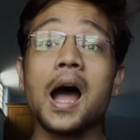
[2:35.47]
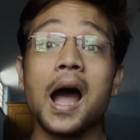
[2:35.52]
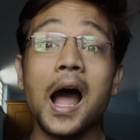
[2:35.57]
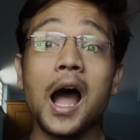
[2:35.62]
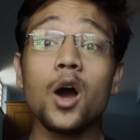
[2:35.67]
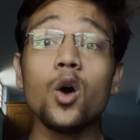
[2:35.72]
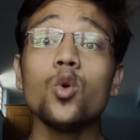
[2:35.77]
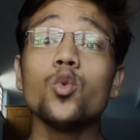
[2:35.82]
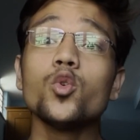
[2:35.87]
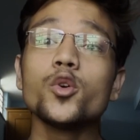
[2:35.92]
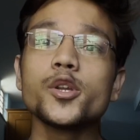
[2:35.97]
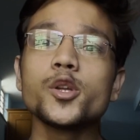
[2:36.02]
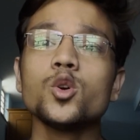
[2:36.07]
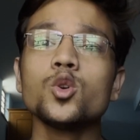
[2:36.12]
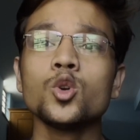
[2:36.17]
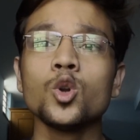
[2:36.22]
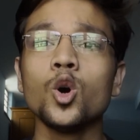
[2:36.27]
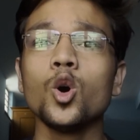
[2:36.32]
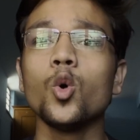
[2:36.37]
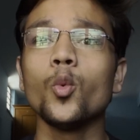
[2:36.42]
How would
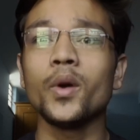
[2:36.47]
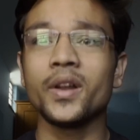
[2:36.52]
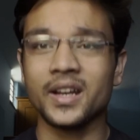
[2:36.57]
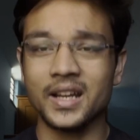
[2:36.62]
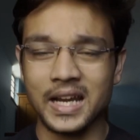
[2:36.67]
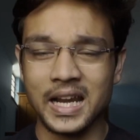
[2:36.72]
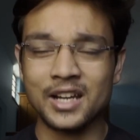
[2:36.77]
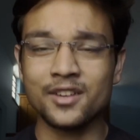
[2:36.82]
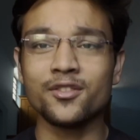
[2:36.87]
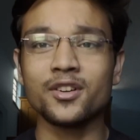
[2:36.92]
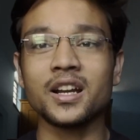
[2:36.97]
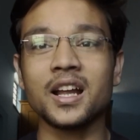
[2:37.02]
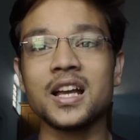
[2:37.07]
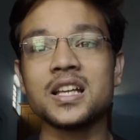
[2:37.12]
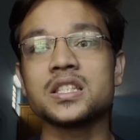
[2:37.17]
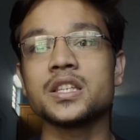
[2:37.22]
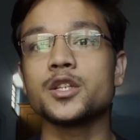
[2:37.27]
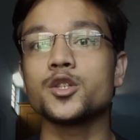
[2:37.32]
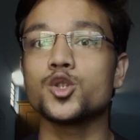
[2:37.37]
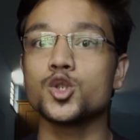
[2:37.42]
you know when
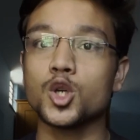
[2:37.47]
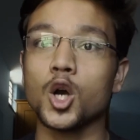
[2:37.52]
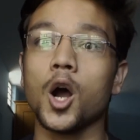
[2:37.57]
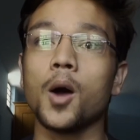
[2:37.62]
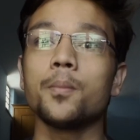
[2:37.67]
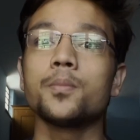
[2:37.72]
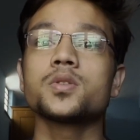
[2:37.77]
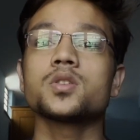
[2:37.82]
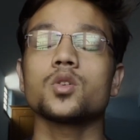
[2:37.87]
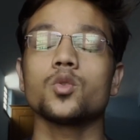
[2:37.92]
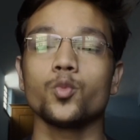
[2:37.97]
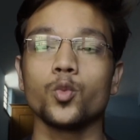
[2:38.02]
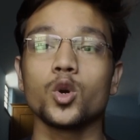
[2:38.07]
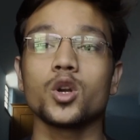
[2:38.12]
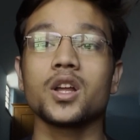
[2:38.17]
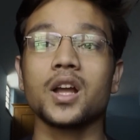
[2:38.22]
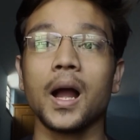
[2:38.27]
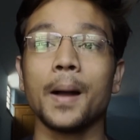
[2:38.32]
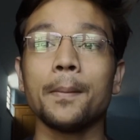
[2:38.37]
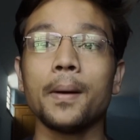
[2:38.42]
advertising jobs
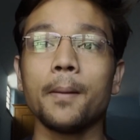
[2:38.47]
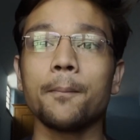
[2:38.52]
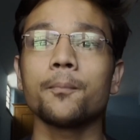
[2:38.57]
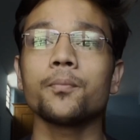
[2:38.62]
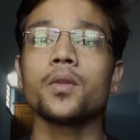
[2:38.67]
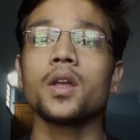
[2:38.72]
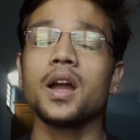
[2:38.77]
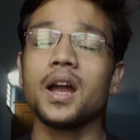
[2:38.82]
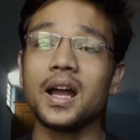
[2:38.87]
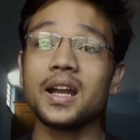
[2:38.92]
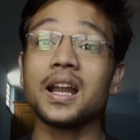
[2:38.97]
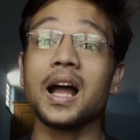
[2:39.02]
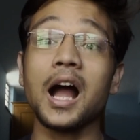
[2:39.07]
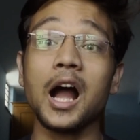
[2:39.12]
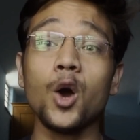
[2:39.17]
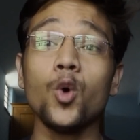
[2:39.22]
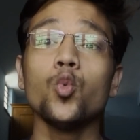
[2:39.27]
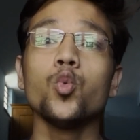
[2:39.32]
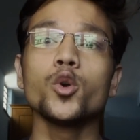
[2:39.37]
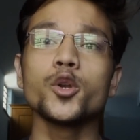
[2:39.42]
would come up and
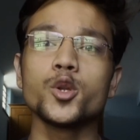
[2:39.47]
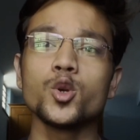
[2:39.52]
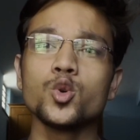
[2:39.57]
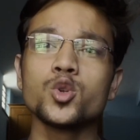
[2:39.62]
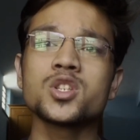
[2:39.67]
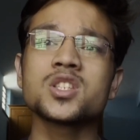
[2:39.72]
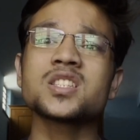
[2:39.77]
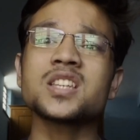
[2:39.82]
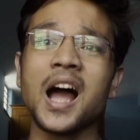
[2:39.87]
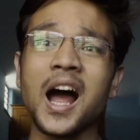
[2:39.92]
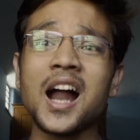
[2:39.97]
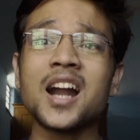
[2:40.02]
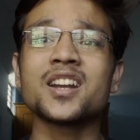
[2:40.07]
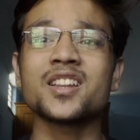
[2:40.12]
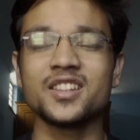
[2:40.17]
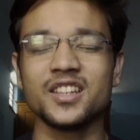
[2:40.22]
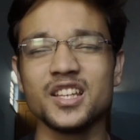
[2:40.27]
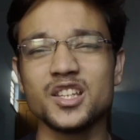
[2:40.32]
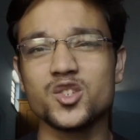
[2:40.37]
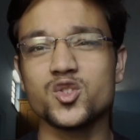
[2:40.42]
how would you start
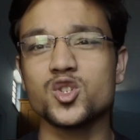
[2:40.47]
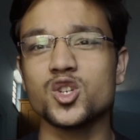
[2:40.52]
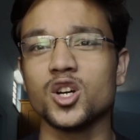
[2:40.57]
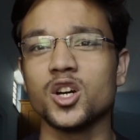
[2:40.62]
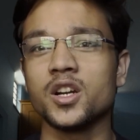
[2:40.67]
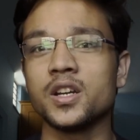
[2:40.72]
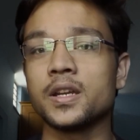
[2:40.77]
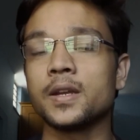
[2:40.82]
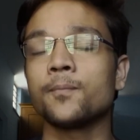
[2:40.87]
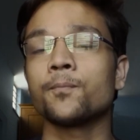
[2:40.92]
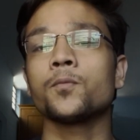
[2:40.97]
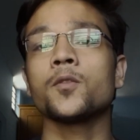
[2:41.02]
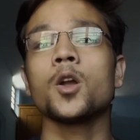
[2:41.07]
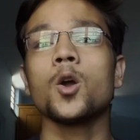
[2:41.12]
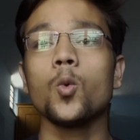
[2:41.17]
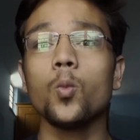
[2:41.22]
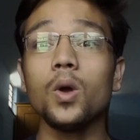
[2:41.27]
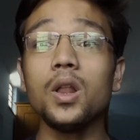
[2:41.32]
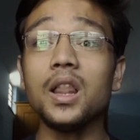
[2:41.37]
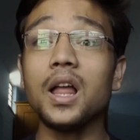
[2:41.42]
this journey?
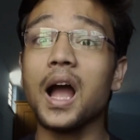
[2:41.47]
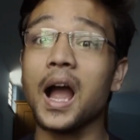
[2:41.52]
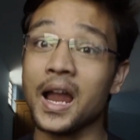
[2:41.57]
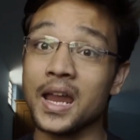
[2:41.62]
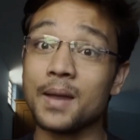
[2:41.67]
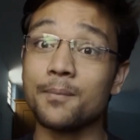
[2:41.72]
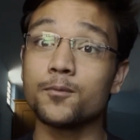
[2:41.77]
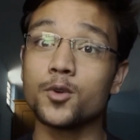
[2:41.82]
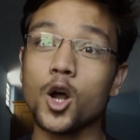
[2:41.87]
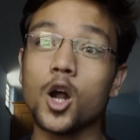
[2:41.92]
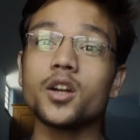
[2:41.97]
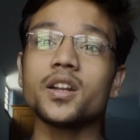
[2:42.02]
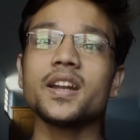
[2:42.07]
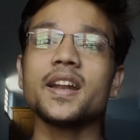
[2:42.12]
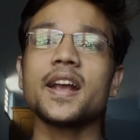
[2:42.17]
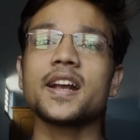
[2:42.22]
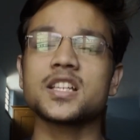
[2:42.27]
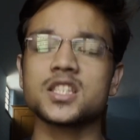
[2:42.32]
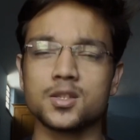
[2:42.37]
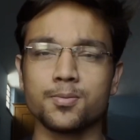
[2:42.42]
Well, I am not
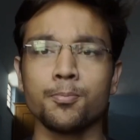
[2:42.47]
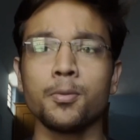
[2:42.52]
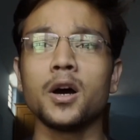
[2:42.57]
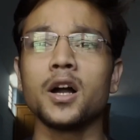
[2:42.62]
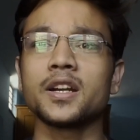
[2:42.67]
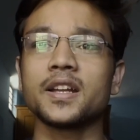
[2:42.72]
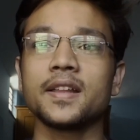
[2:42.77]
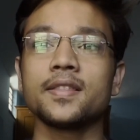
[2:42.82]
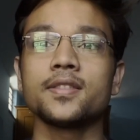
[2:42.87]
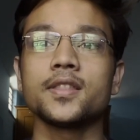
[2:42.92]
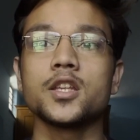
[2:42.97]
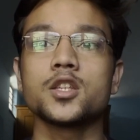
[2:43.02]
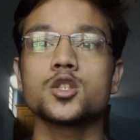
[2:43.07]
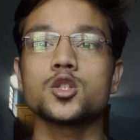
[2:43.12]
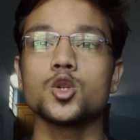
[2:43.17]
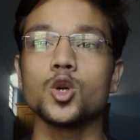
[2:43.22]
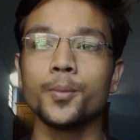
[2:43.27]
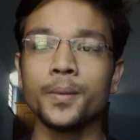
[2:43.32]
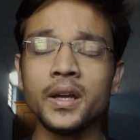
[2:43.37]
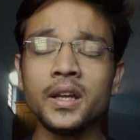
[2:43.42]
an expert in this
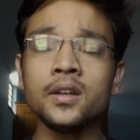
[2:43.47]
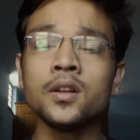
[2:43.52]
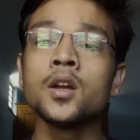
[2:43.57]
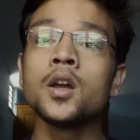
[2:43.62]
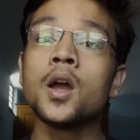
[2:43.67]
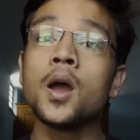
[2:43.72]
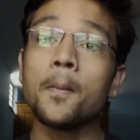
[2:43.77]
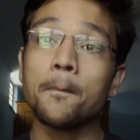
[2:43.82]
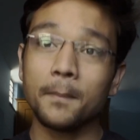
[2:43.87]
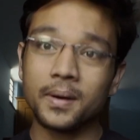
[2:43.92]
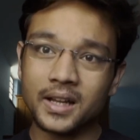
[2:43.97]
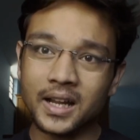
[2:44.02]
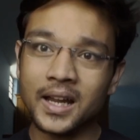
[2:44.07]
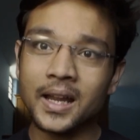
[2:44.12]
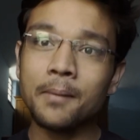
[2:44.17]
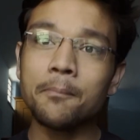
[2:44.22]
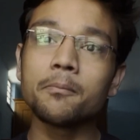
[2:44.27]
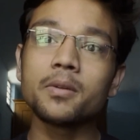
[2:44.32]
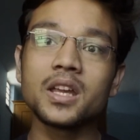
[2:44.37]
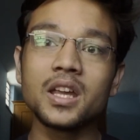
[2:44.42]
domain, but I
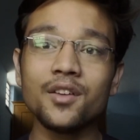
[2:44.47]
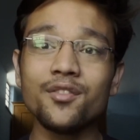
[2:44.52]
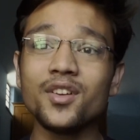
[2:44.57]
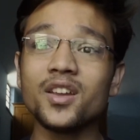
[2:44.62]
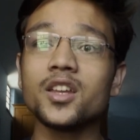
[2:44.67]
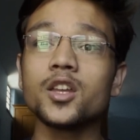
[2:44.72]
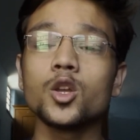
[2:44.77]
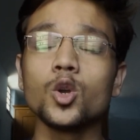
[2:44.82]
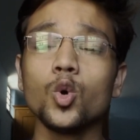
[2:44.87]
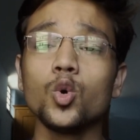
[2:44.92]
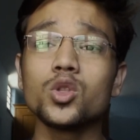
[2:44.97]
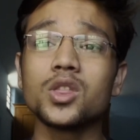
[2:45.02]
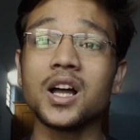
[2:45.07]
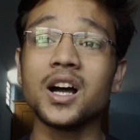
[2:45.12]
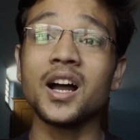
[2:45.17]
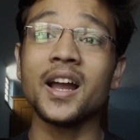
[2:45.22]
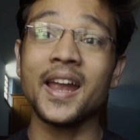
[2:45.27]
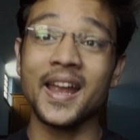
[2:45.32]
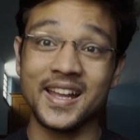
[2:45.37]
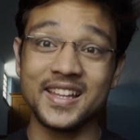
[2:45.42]
am giving you
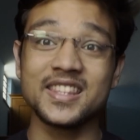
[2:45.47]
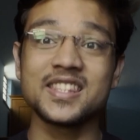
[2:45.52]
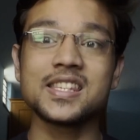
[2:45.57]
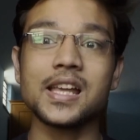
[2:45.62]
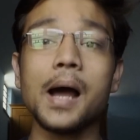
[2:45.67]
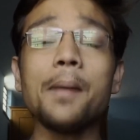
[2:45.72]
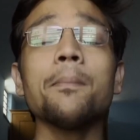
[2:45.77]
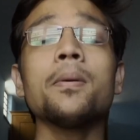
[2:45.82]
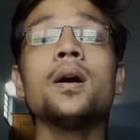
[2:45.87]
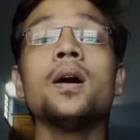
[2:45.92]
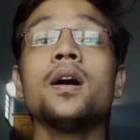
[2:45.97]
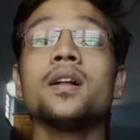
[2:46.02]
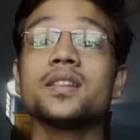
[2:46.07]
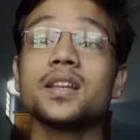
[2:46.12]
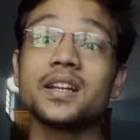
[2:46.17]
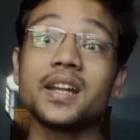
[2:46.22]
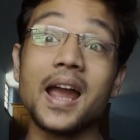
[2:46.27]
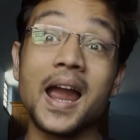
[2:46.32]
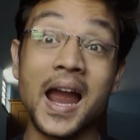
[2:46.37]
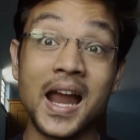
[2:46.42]
the heads up
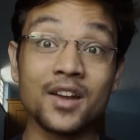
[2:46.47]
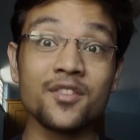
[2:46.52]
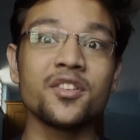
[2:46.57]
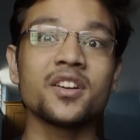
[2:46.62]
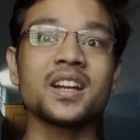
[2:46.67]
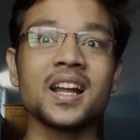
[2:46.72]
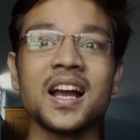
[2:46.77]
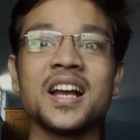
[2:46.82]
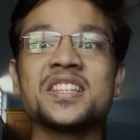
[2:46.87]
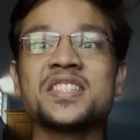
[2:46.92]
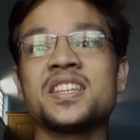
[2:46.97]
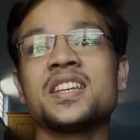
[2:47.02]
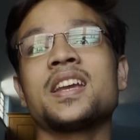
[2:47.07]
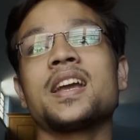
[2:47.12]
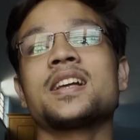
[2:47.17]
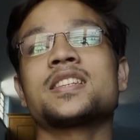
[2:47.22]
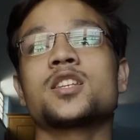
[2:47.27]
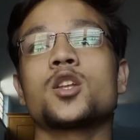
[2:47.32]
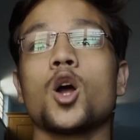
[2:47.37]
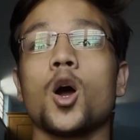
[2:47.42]
that advertising
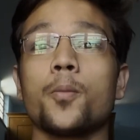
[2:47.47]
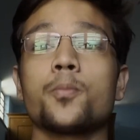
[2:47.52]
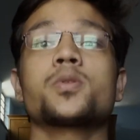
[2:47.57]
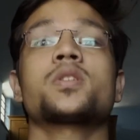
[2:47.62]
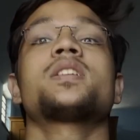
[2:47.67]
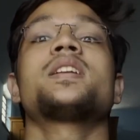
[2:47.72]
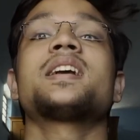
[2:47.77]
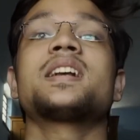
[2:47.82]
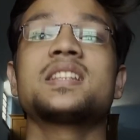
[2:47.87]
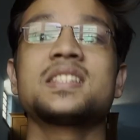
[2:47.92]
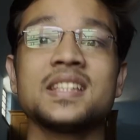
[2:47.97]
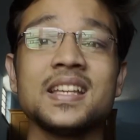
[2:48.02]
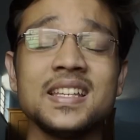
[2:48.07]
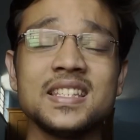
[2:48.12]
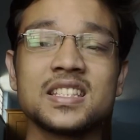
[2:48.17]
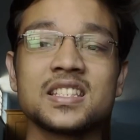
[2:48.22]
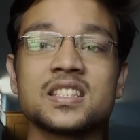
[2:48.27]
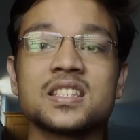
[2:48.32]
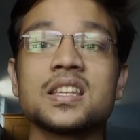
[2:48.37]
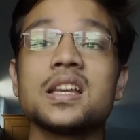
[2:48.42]
as an option
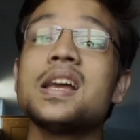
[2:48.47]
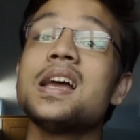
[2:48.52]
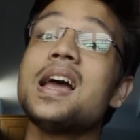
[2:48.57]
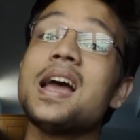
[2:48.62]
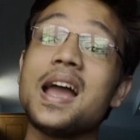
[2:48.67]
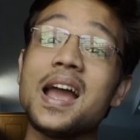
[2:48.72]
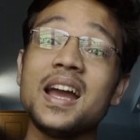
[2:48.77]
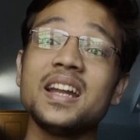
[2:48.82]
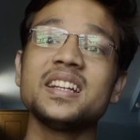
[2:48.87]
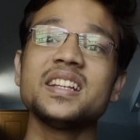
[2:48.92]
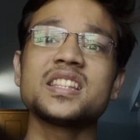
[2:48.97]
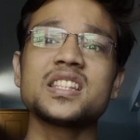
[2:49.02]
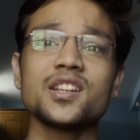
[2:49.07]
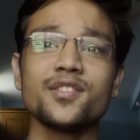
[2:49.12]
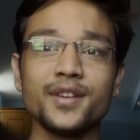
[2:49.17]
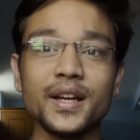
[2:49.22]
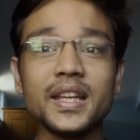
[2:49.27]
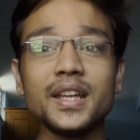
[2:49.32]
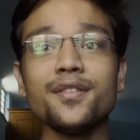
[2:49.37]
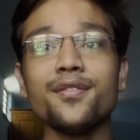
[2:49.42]
exists and it's
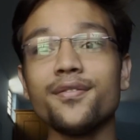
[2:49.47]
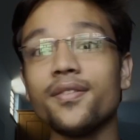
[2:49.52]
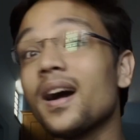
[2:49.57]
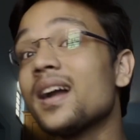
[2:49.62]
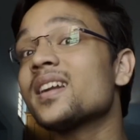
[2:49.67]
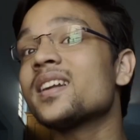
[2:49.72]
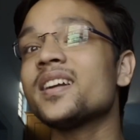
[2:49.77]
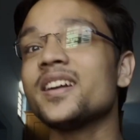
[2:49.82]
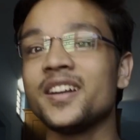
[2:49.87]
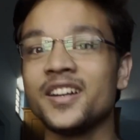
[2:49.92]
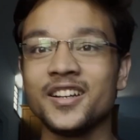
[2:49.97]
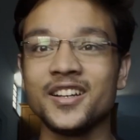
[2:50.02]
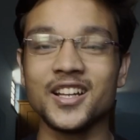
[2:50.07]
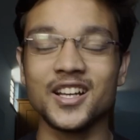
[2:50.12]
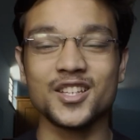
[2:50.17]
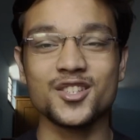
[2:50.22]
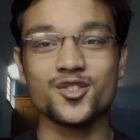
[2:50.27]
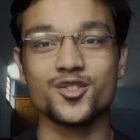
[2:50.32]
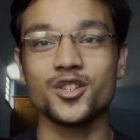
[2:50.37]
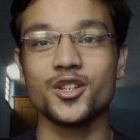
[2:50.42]
a very fun
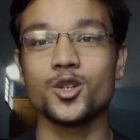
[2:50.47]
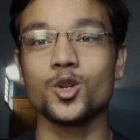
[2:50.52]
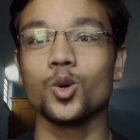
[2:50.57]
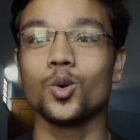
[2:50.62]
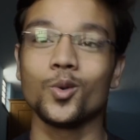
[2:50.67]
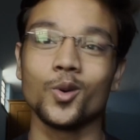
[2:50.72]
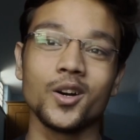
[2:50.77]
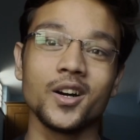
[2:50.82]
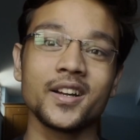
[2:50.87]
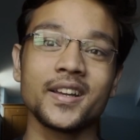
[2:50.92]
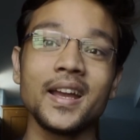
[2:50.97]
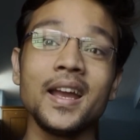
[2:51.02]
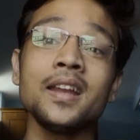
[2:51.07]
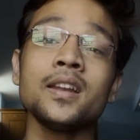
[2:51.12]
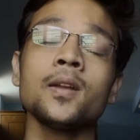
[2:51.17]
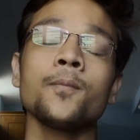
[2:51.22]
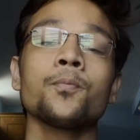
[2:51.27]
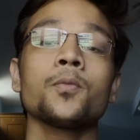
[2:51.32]
industry to work at